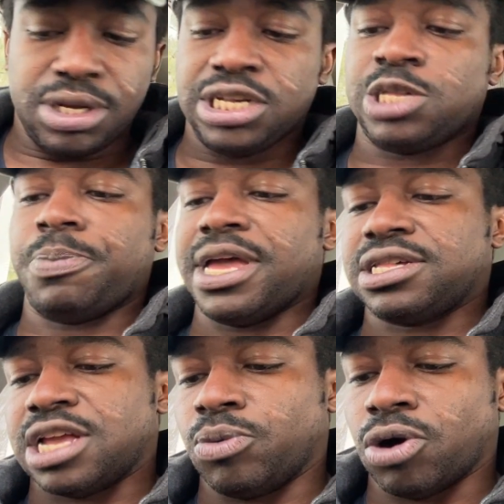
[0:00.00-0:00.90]

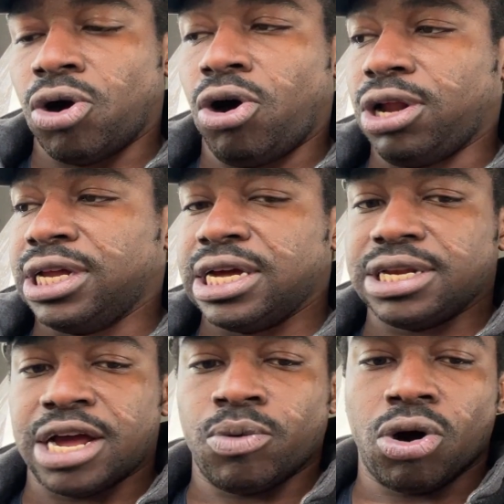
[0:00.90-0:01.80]
space that we're all in,
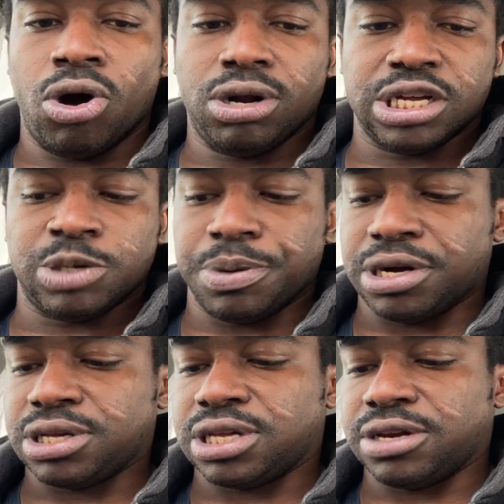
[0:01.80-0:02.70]
that we're all
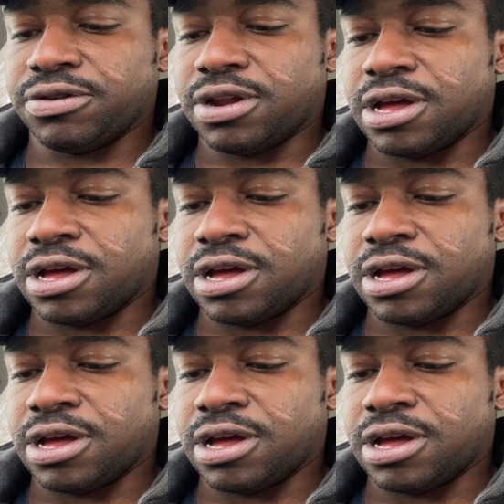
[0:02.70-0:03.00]
experiencing